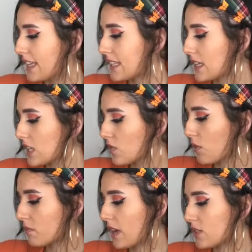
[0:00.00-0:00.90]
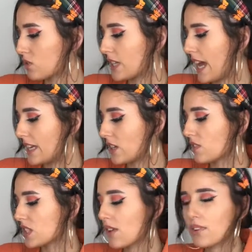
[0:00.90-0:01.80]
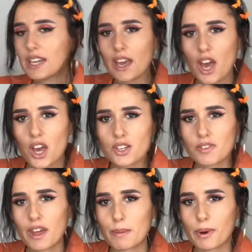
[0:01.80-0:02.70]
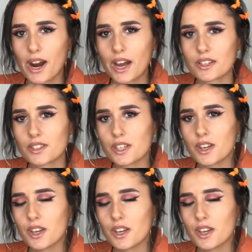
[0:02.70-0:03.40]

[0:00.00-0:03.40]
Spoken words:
It says it's from Red or Dead. I've definitely heard of that brand.